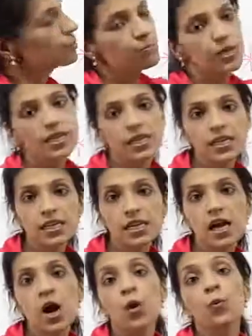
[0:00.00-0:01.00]
completed
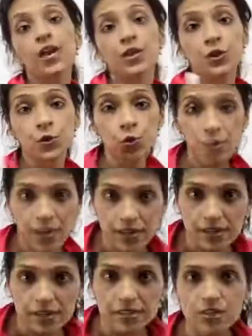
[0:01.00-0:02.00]
when you
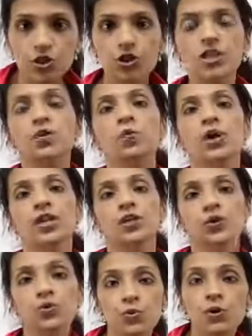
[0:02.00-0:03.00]
made a decision, when
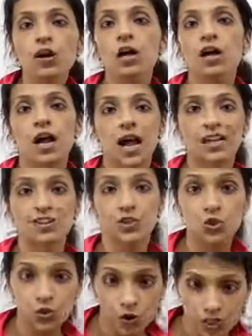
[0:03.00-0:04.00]
you had a
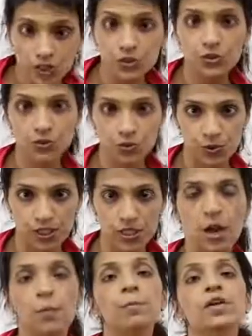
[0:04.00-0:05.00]
choice to do it,
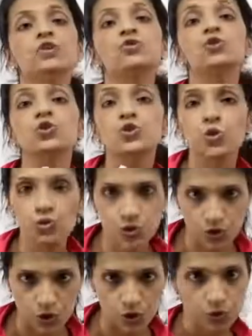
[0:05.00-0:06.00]
but you
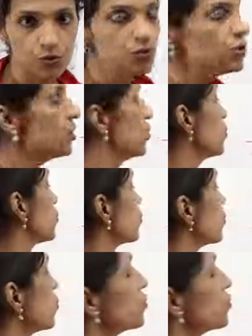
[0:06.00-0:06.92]
chose not to. So you